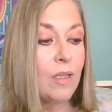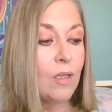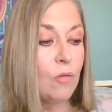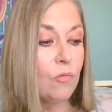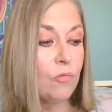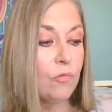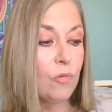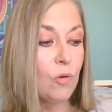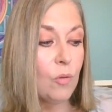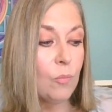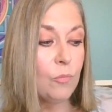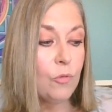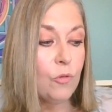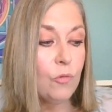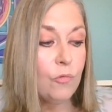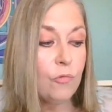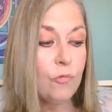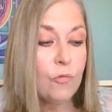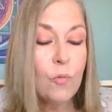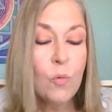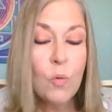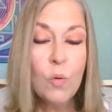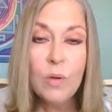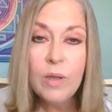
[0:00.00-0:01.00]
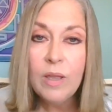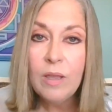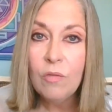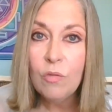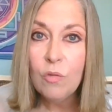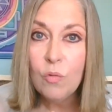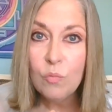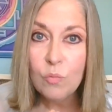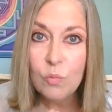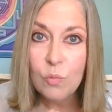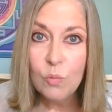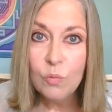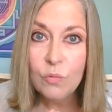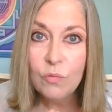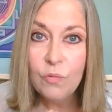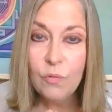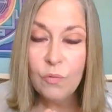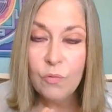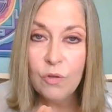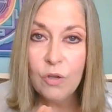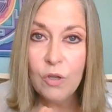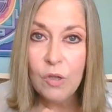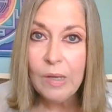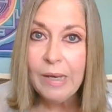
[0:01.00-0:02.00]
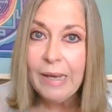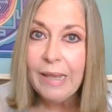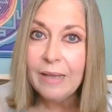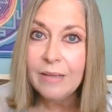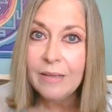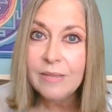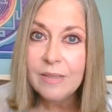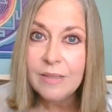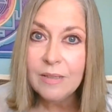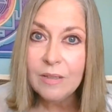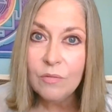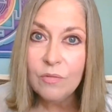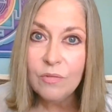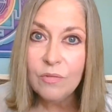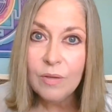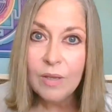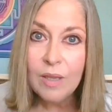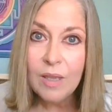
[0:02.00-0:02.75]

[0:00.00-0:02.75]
from the fork in the road for the collective,